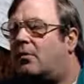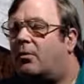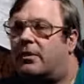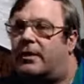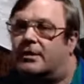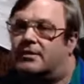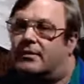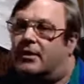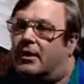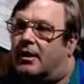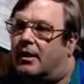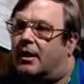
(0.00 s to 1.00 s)
We think it's
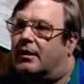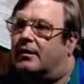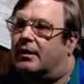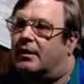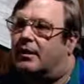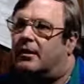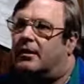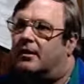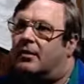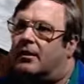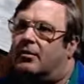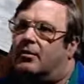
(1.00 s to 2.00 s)
very unlikely. In
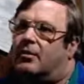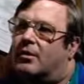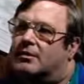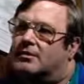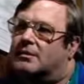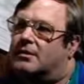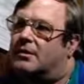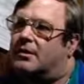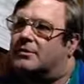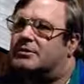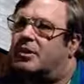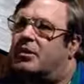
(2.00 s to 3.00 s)
other words,
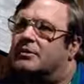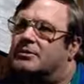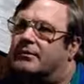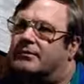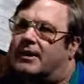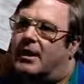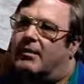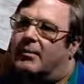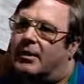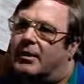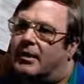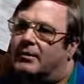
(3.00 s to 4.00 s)
there's a host of
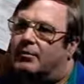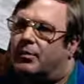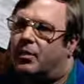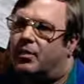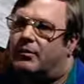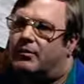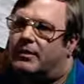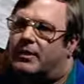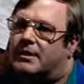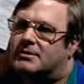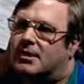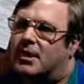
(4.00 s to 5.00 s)
phenomena that prove that
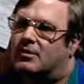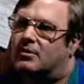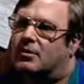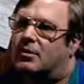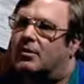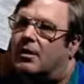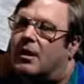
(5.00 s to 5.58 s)
that's not true.